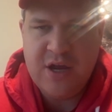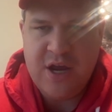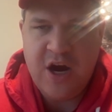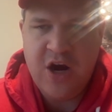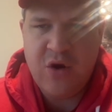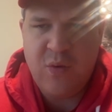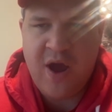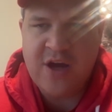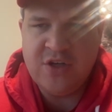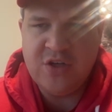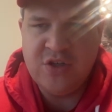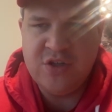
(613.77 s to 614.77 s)
Aaron
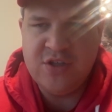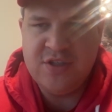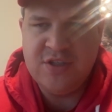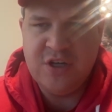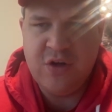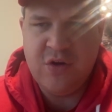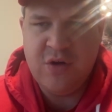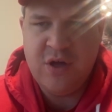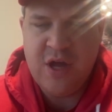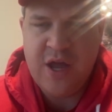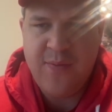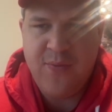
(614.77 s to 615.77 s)
Rodgers is still
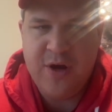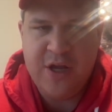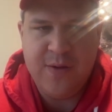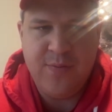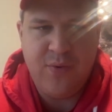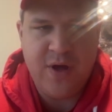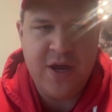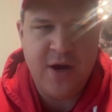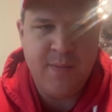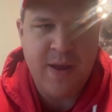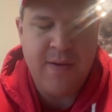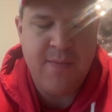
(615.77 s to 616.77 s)
a pretty good player,
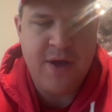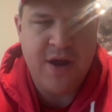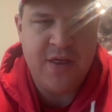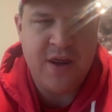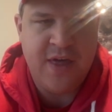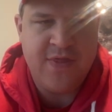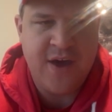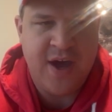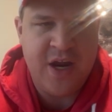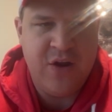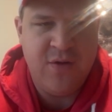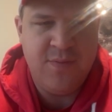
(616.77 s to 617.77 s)
maybe better than I
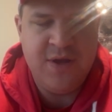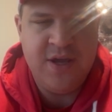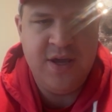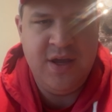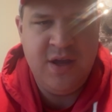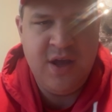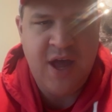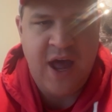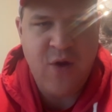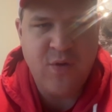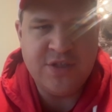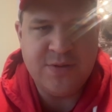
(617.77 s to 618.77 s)
thought he would be.
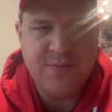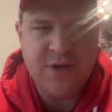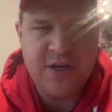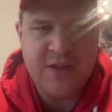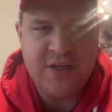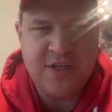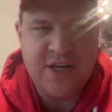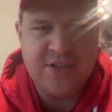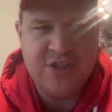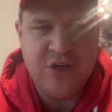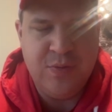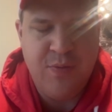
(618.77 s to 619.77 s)
I wasn't picking the
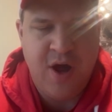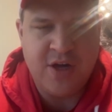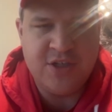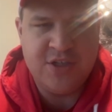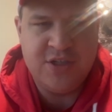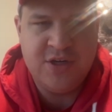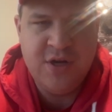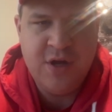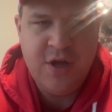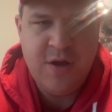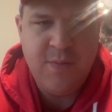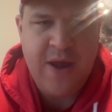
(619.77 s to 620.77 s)
Jets to do much.
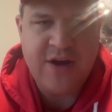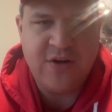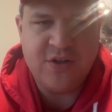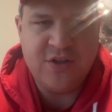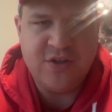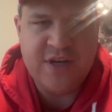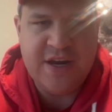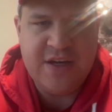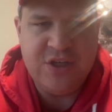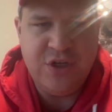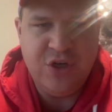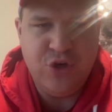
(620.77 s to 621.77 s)
Patrick Surtain
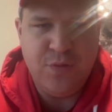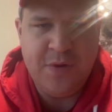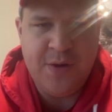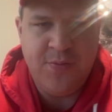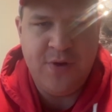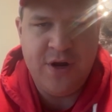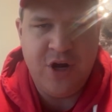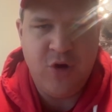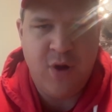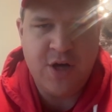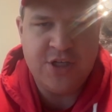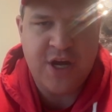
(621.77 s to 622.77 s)
Jr. will be a player to
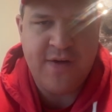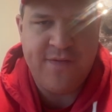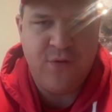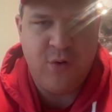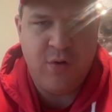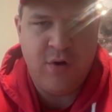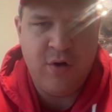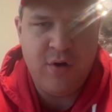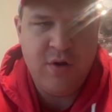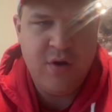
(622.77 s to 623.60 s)
watch out for.